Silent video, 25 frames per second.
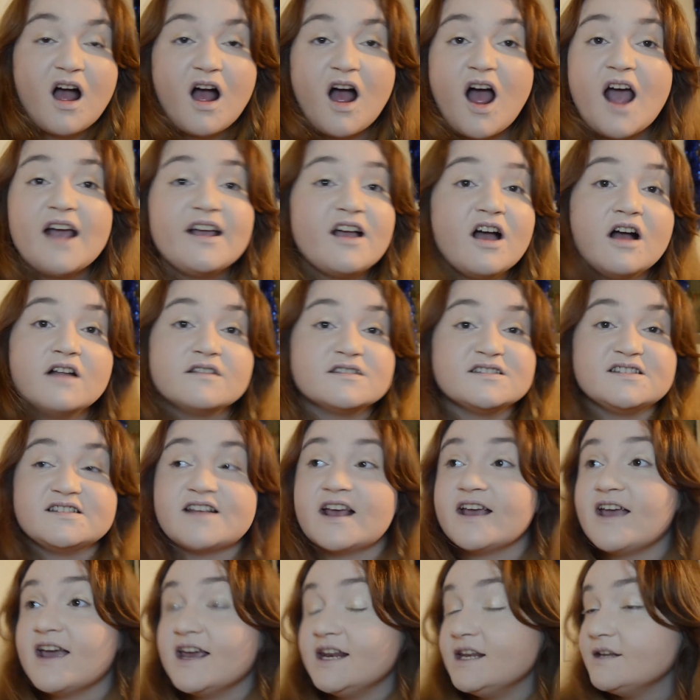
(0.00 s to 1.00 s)
I can't
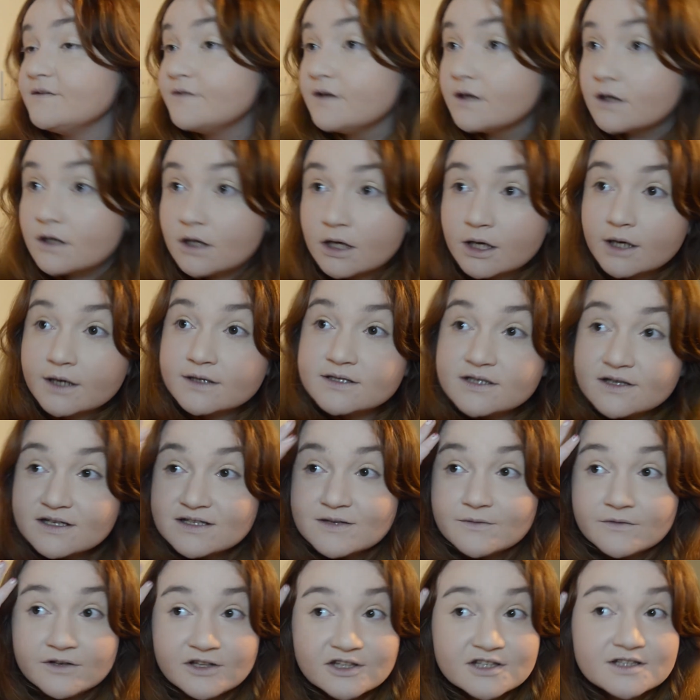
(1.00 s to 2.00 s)
say anything, guys.
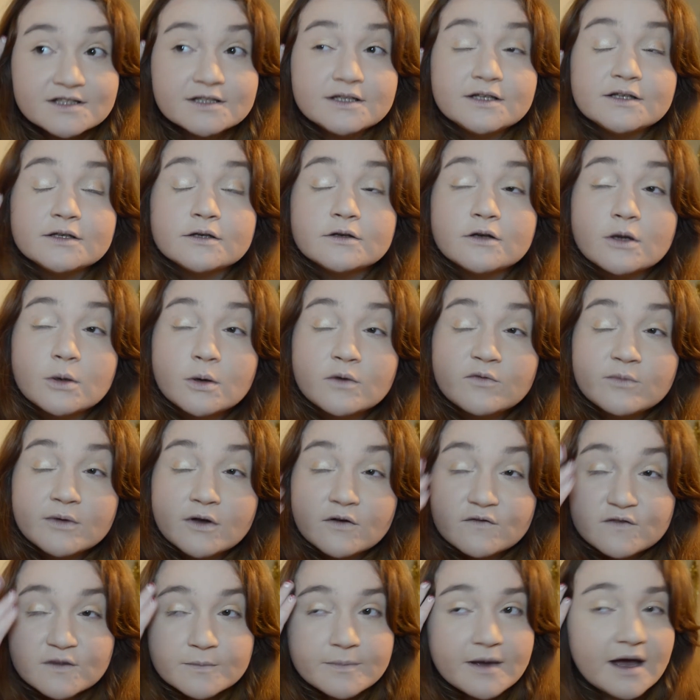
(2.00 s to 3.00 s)
That's something you just need to know off me
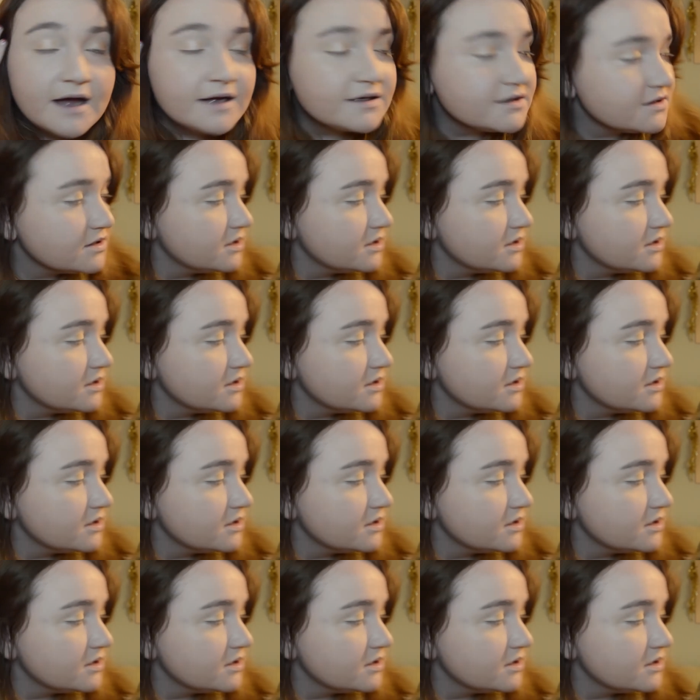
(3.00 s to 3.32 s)
off the bat.